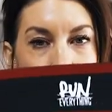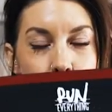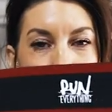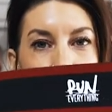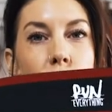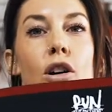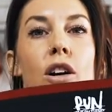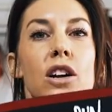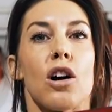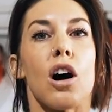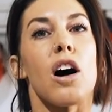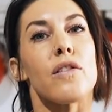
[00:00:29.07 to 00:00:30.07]
We're starting
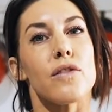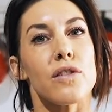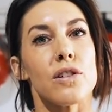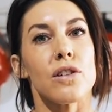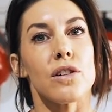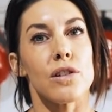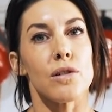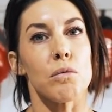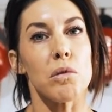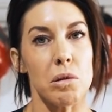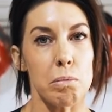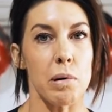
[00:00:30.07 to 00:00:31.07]
off
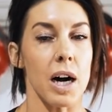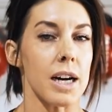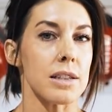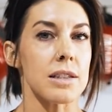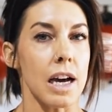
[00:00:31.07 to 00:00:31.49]
with butts.